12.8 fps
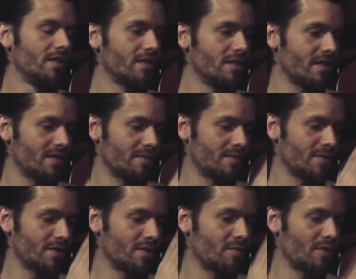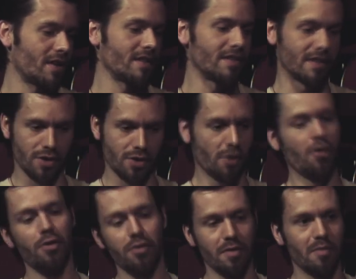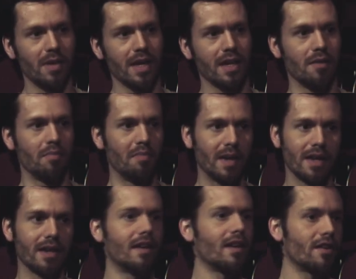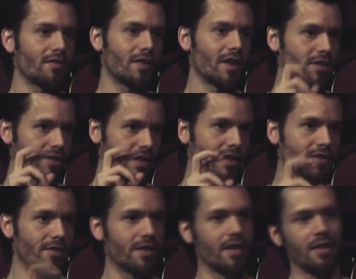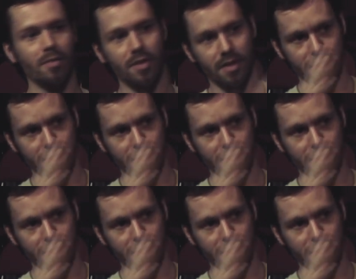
uh, symbolizes show, the big, big kind of cliché entertainment.